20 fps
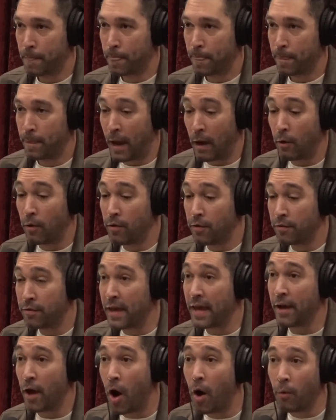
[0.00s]
Now,
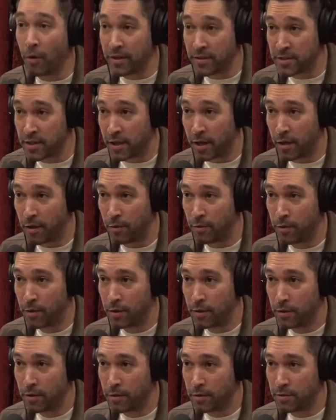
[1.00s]
they owe it to you,
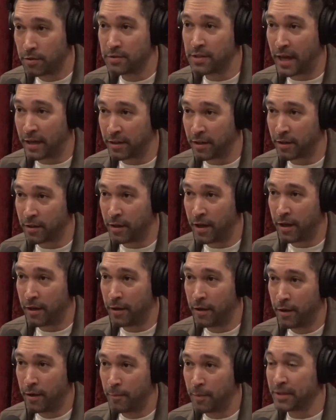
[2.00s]
technically,
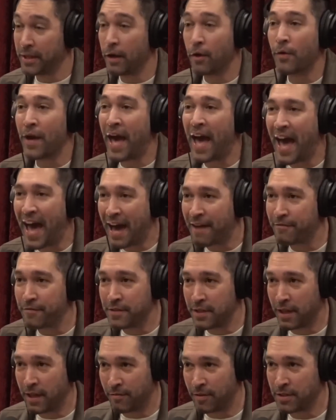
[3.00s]
but they don't have
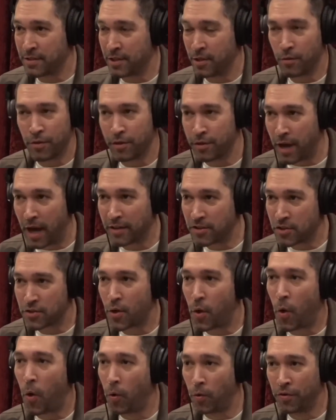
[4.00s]
to give it to you. They're not just
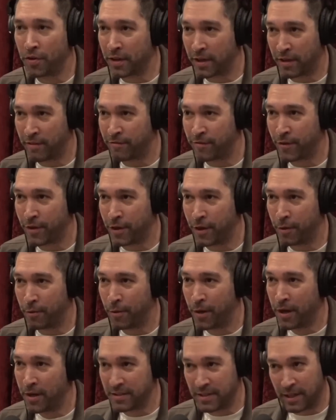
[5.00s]
holding it for
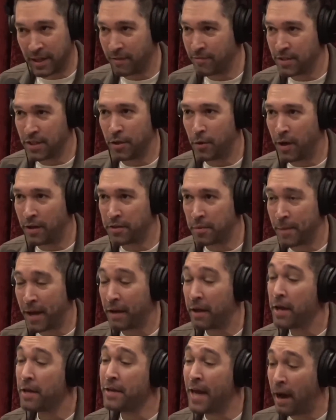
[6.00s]
you to give to you on
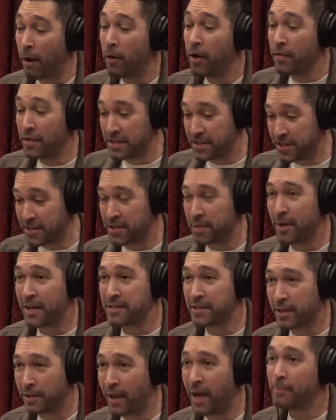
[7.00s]
demand. Now, the system
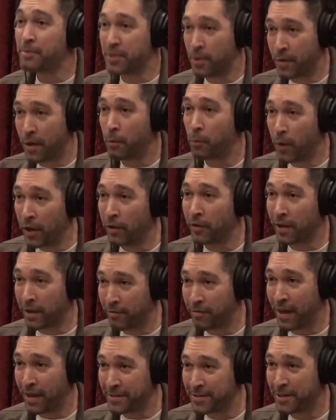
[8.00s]
hasn't collapsed, so they will
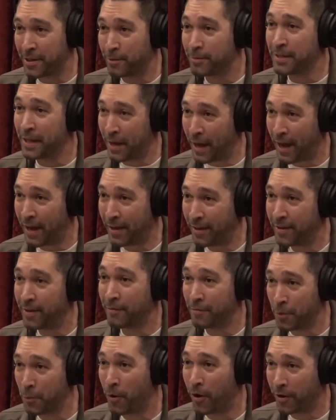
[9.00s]
give that to you today
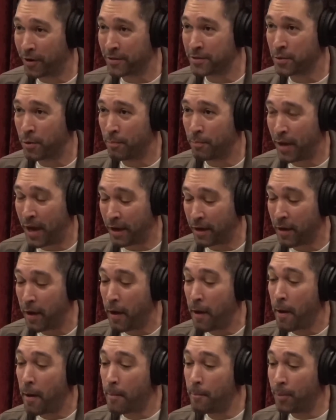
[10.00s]
if you walk into a bank.
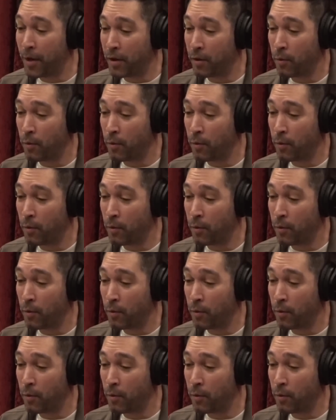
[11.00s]
But